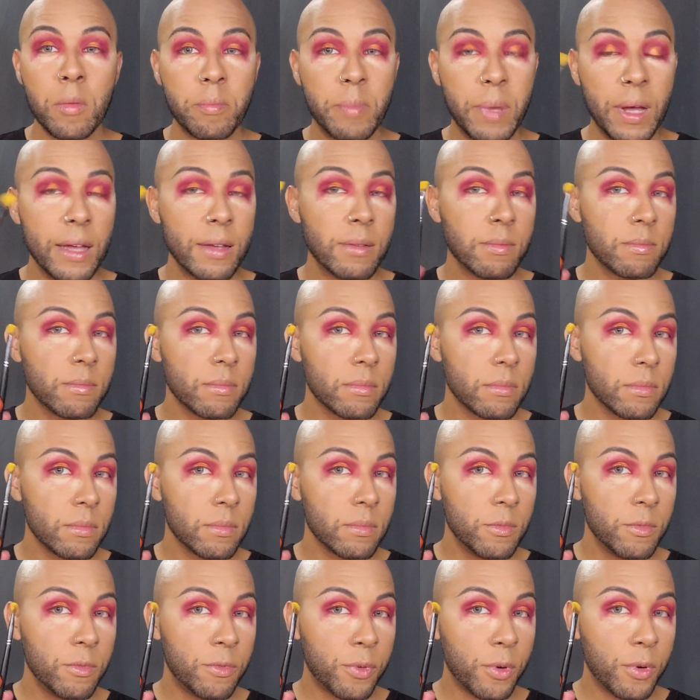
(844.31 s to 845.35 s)
But
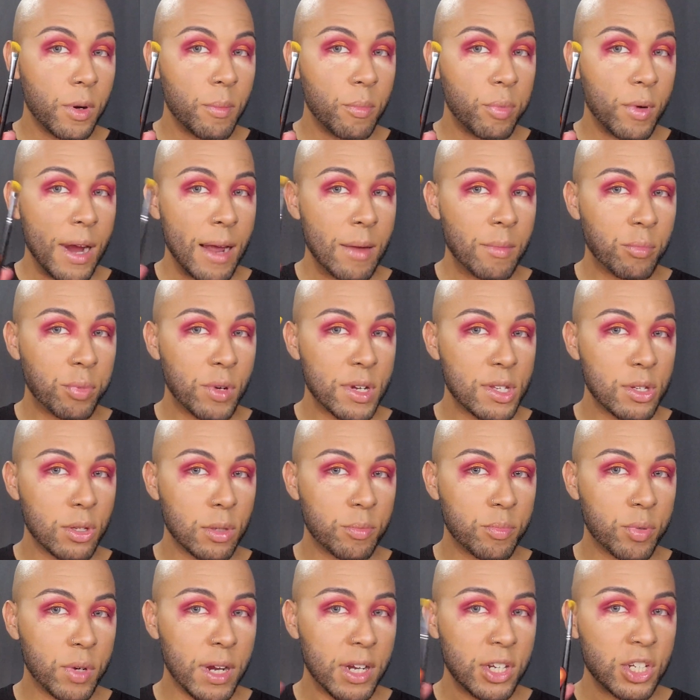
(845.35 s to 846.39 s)
for a brown
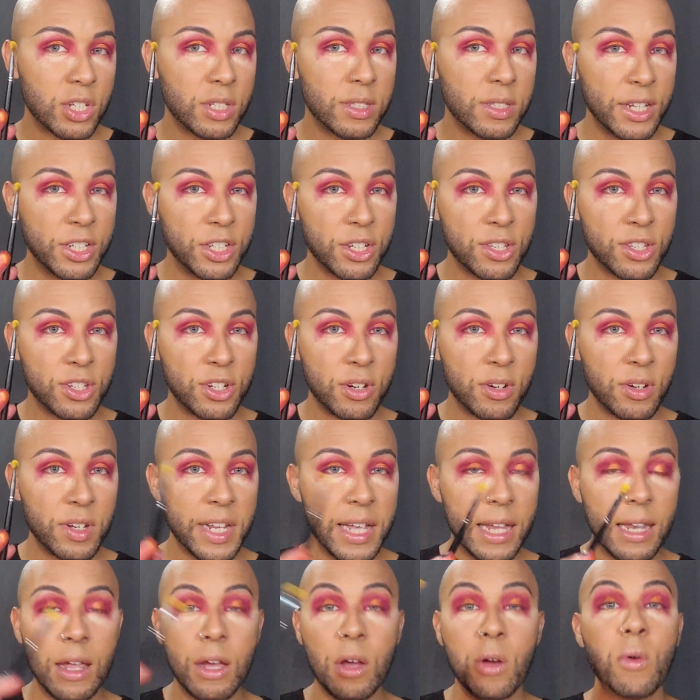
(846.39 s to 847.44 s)
bristled brush that just turned
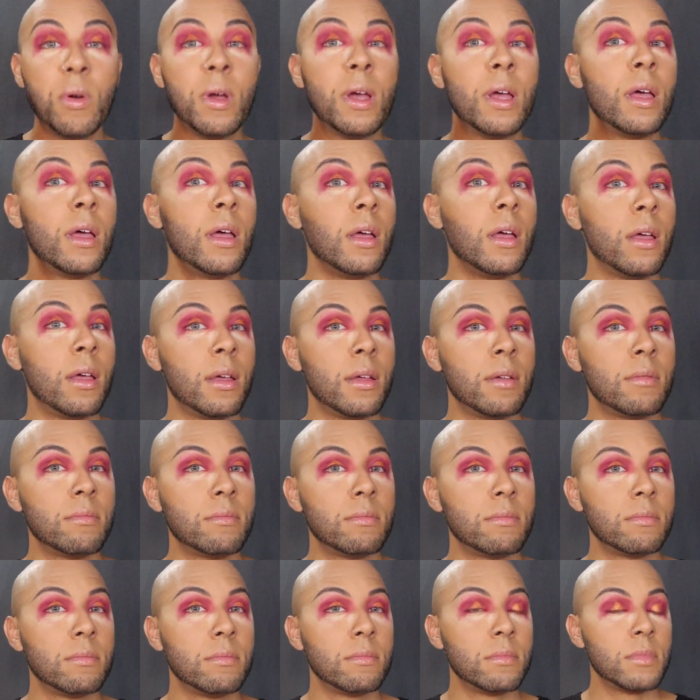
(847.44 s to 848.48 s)
yellow,
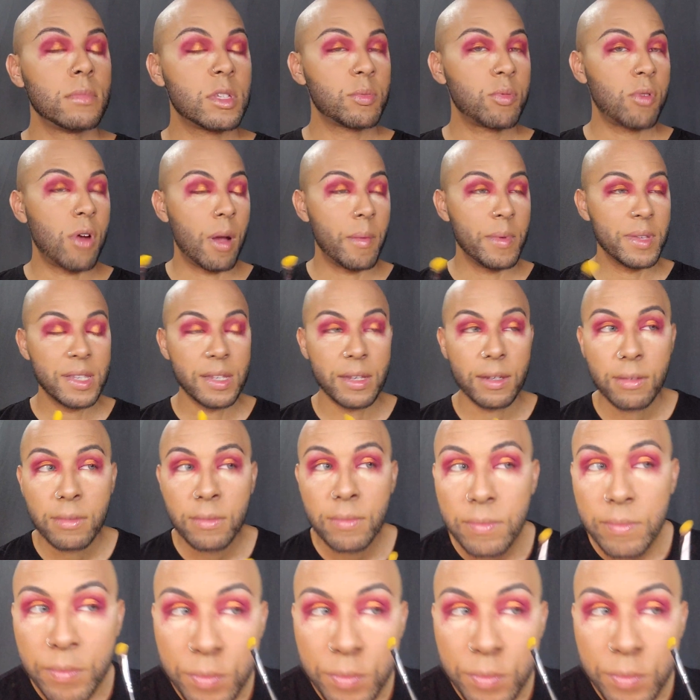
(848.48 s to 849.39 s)
it's promising.